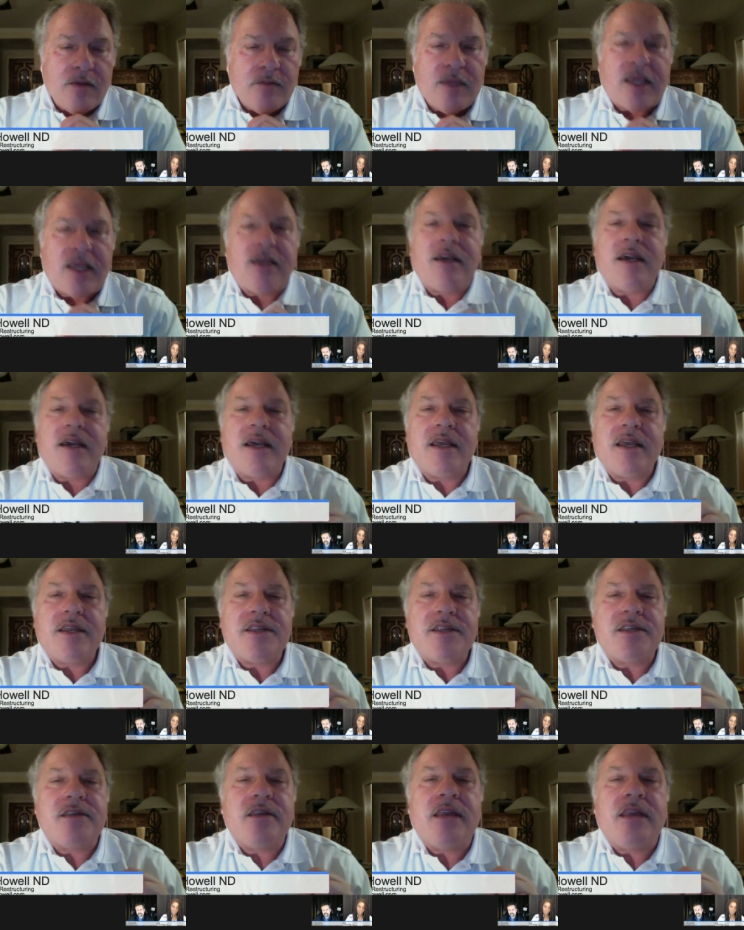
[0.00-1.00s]

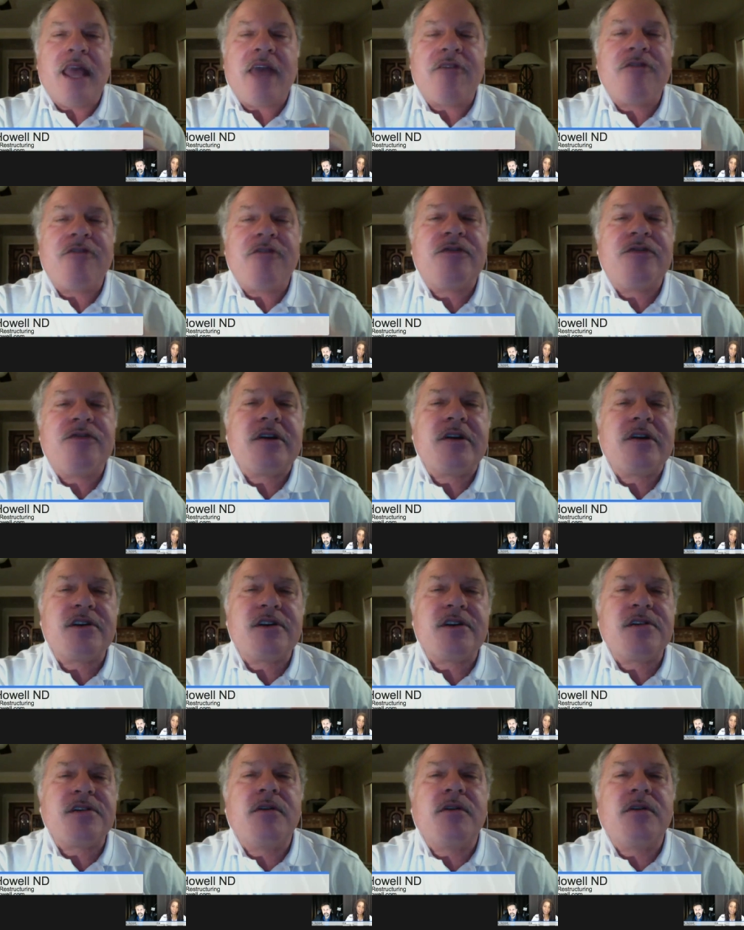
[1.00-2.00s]
Because at
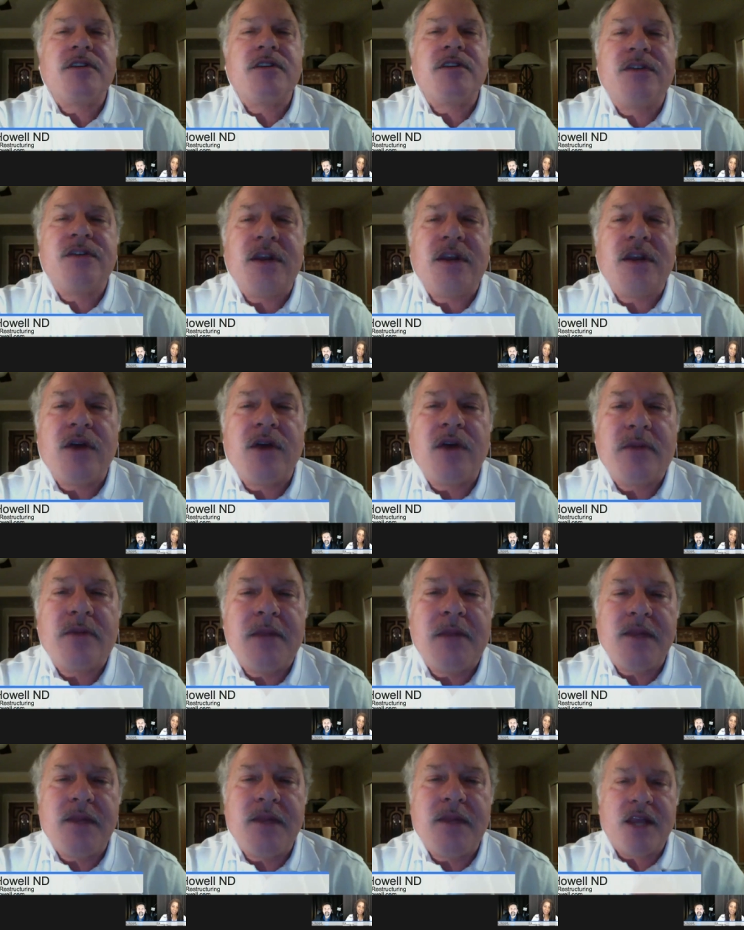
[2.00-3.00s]
first, sphenoid
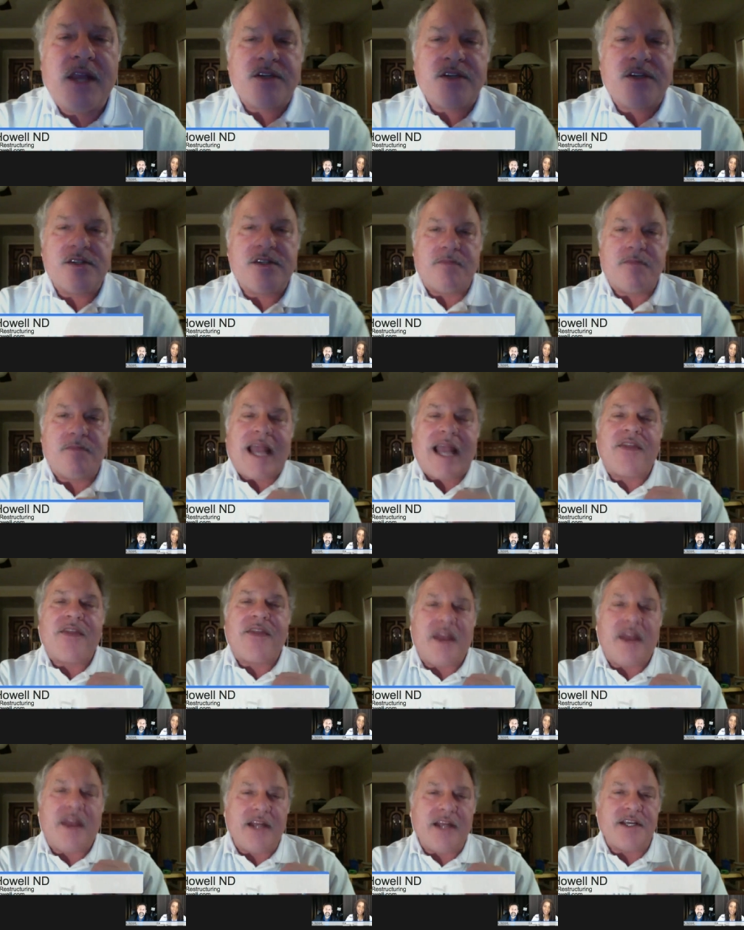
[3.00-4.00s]
manipulations back in
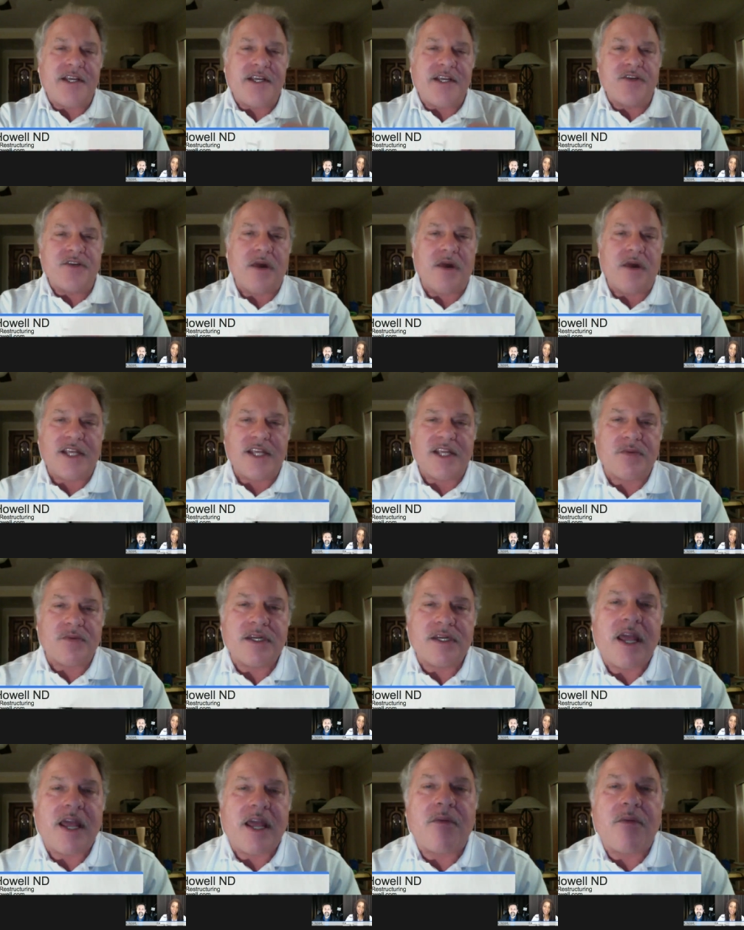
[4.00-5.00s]
the nineteen twenties
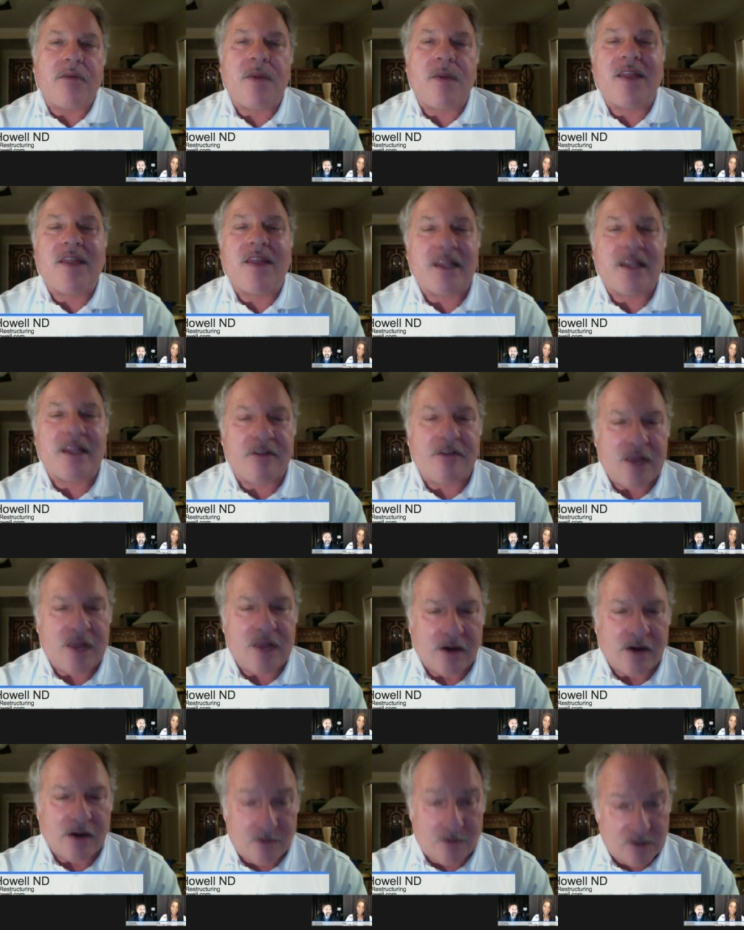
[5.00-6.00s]
were done with the little
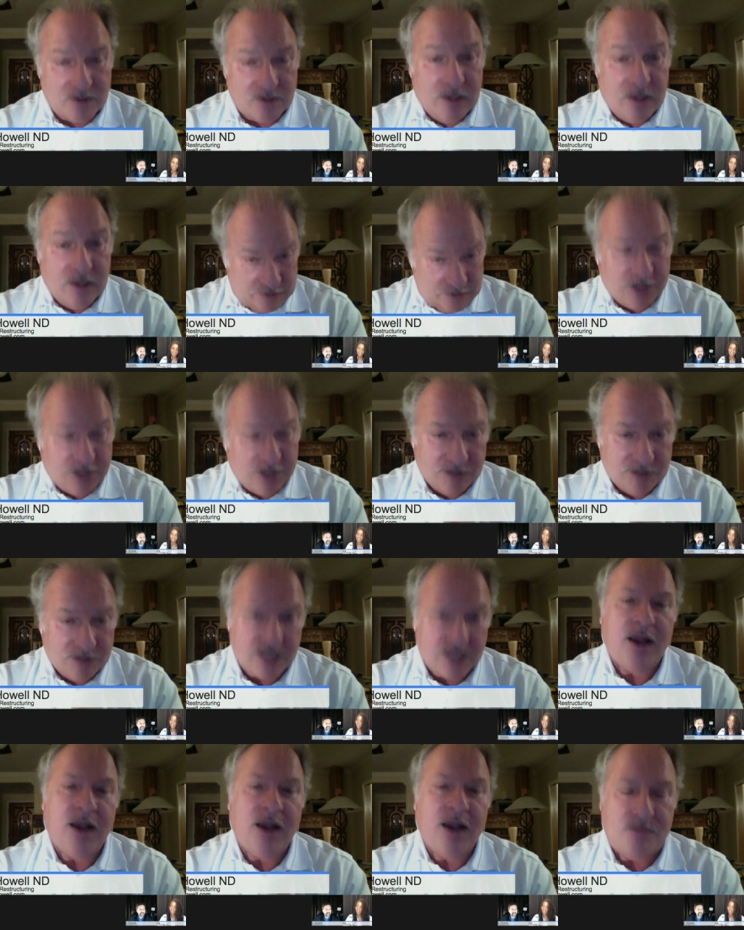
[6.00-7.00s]
finger,
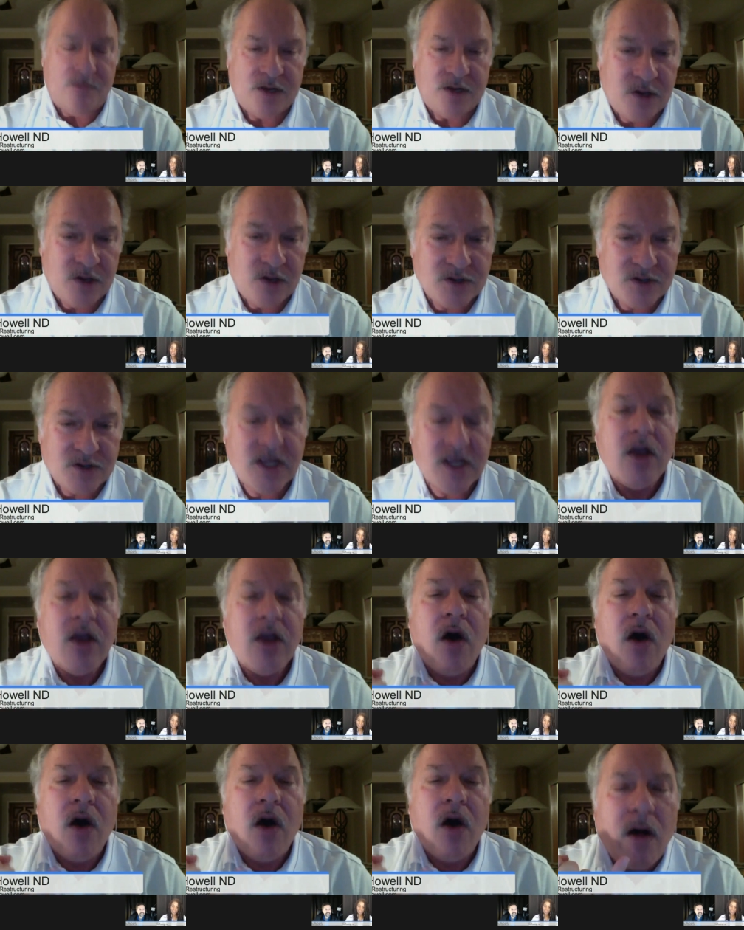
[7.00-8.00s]
literally up the nose,
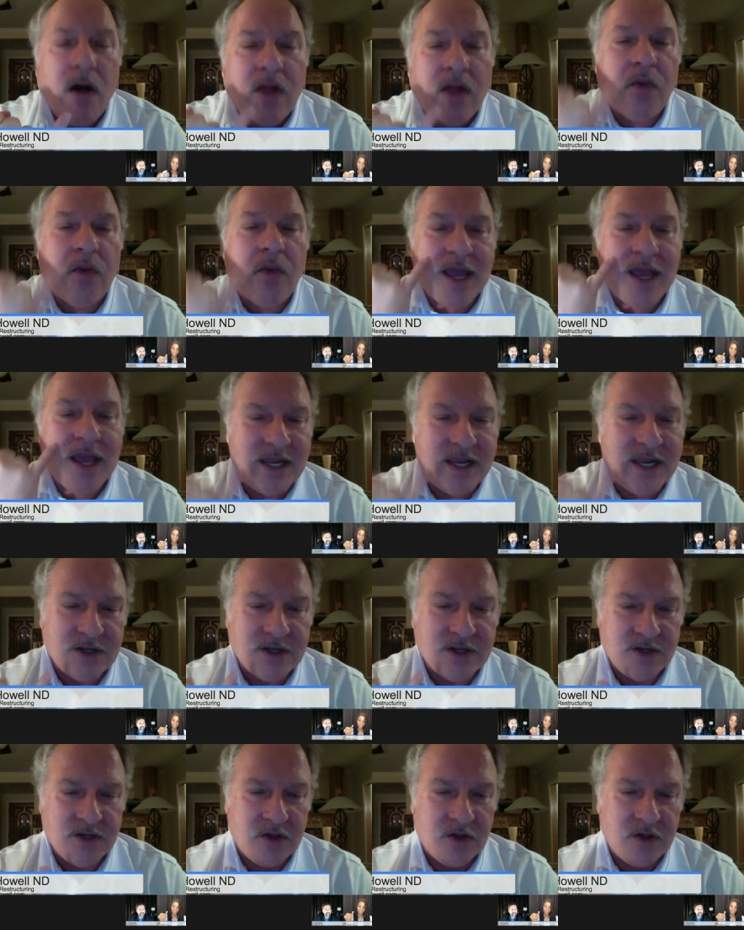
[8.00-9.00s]
all the way
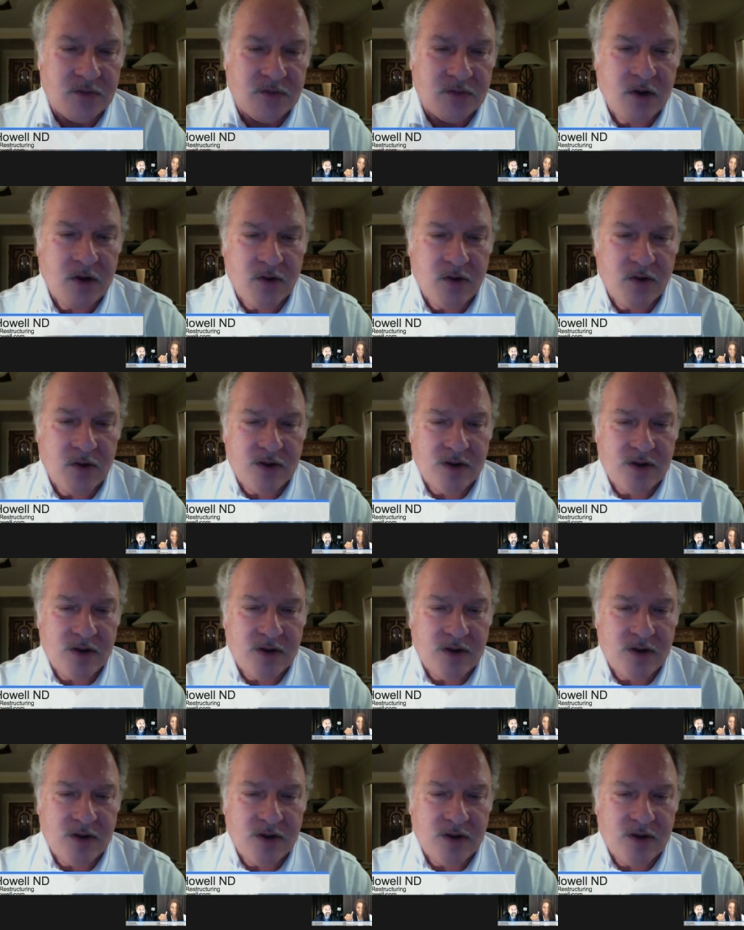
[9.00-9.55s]
into the throat,